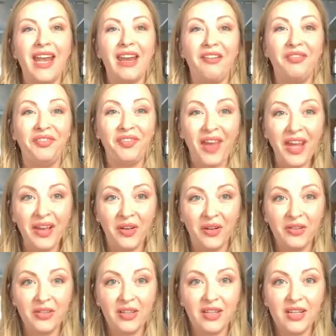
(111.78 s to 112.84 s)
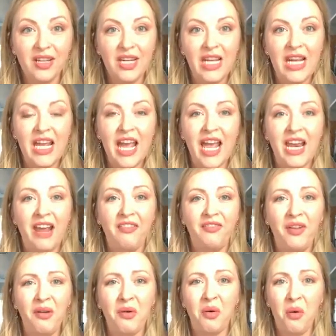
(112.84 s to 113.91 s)
And I failed, and I
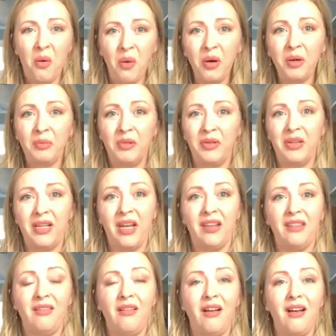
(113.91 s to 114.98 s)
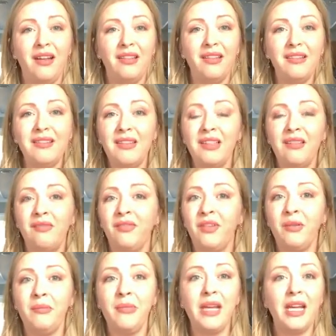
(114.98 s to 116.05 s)
felt horrible, and I thought, this isn't
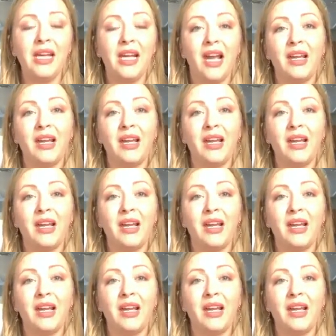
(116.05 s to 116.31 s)
for me.